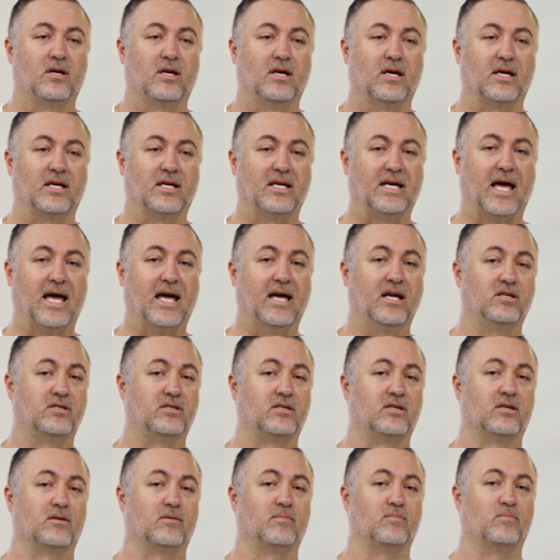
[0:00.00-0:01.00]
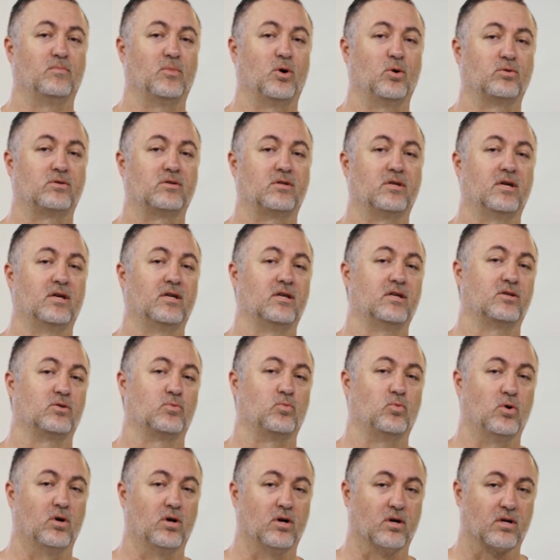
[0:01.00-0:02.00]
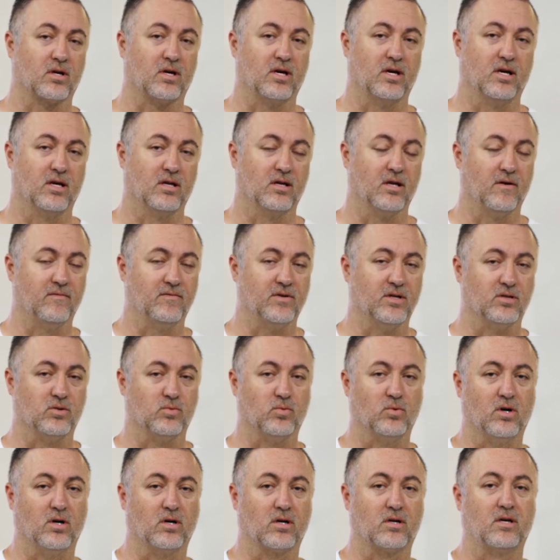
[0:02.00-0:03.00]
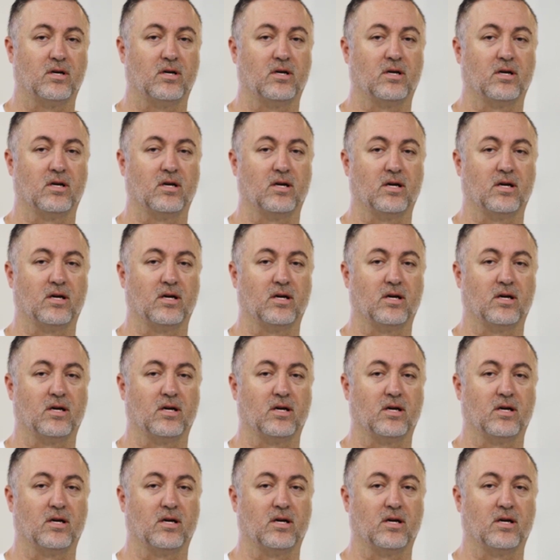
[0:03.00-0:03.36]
engaged mostly in his work. He loved his work.